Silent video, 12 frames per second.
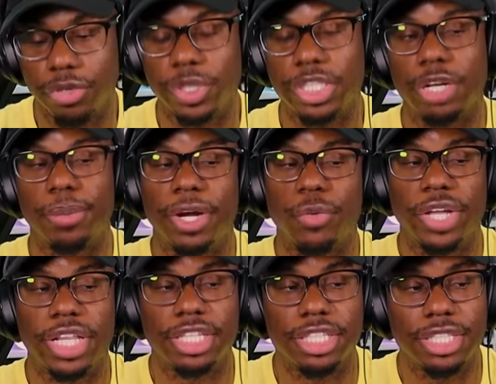You could tell by the
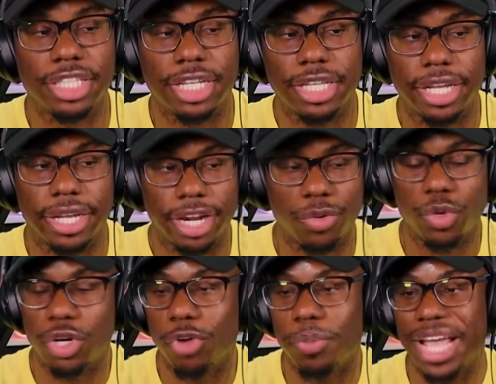way that she said that. Like,
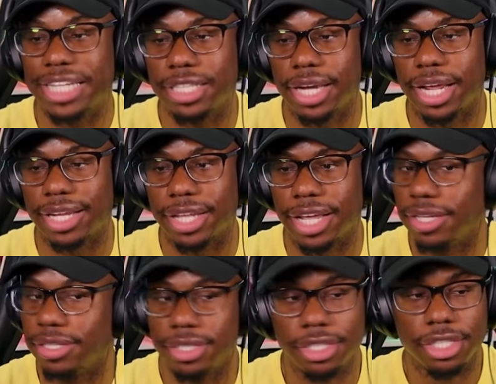we'll go back tonight.
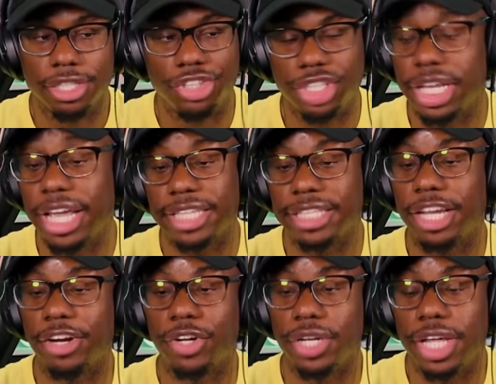Like, she ain't
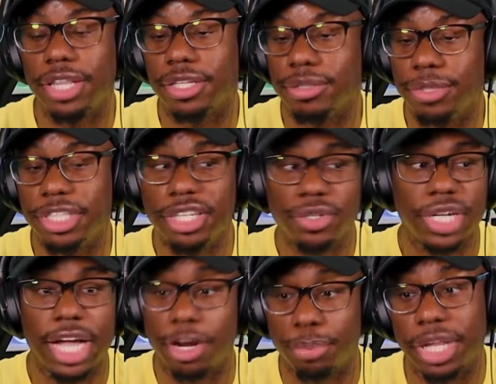scared of nothing. Matilda
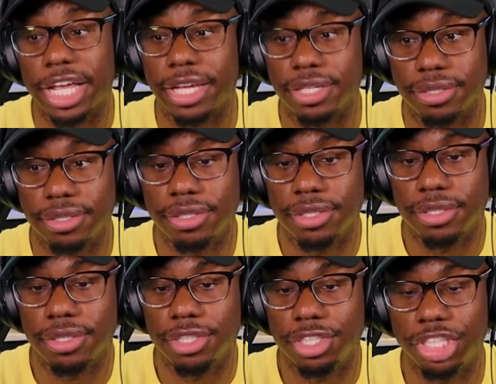got a plan.
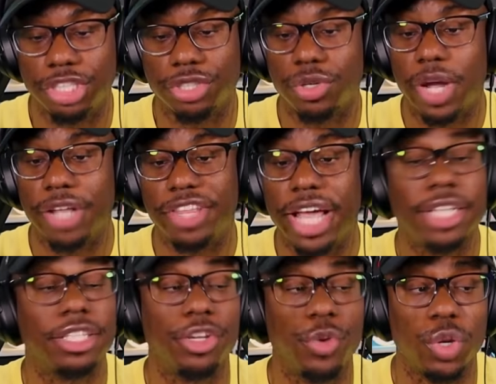She just gonna have to
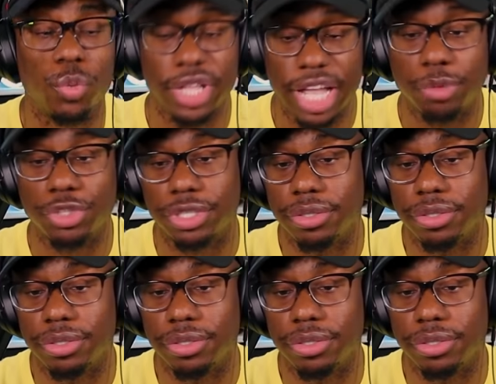execute it without